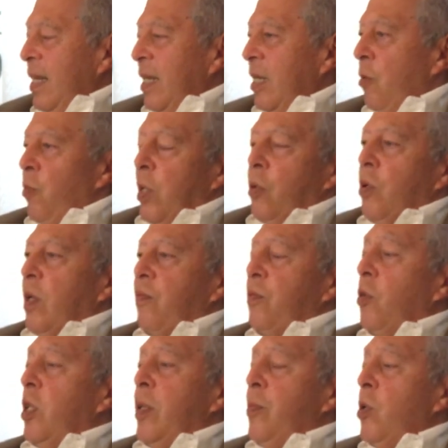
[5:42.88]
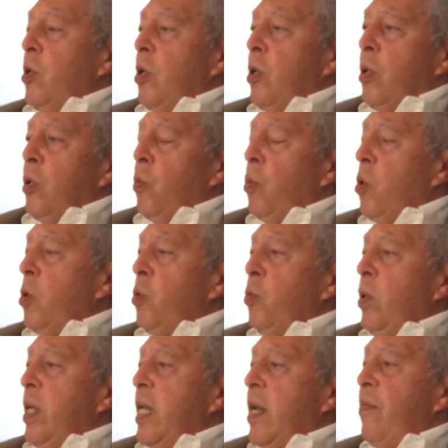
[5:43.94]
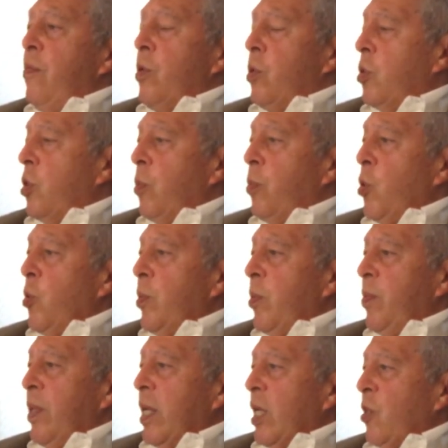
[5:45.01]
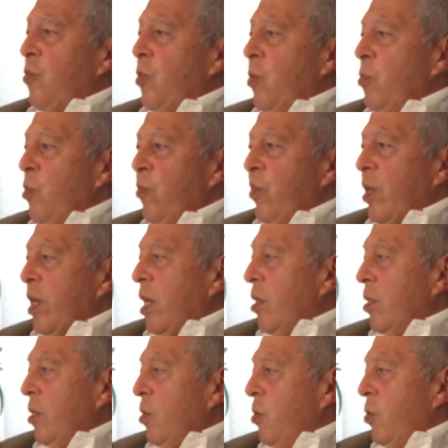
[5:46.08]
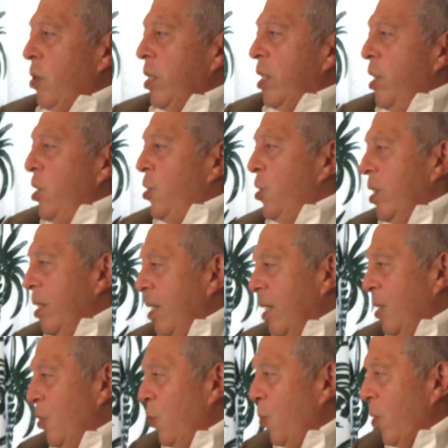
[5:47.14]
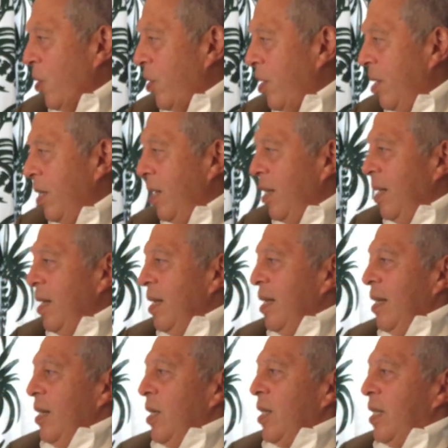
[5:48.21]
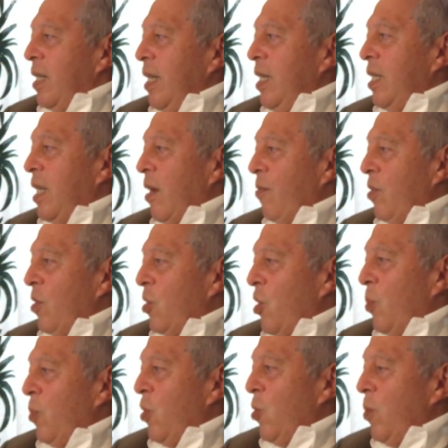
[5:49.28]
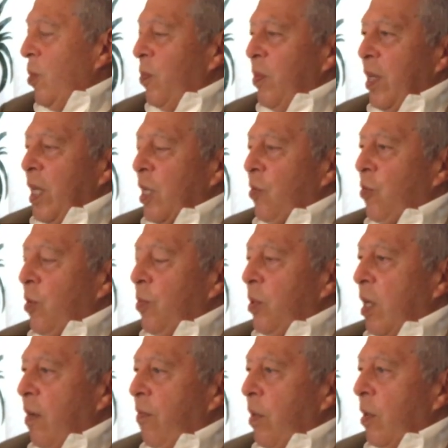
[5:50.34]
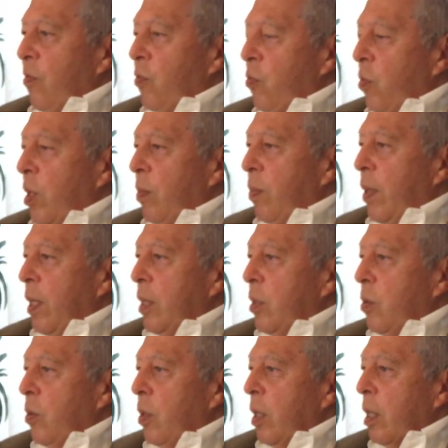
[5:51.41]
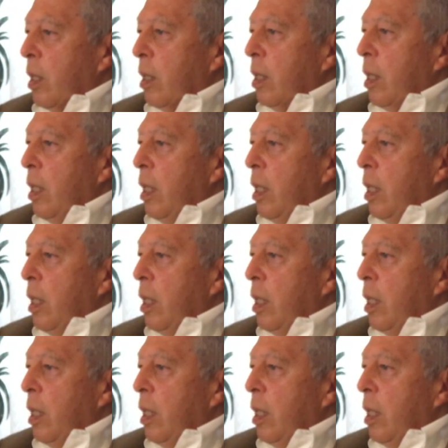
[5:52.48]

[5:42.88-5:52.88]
Now, we could have told them all along, walls will never stop human beings from moving around. Throughout history, it hasn't worked. Seas haven't stopped human beings from traveling from one place to another.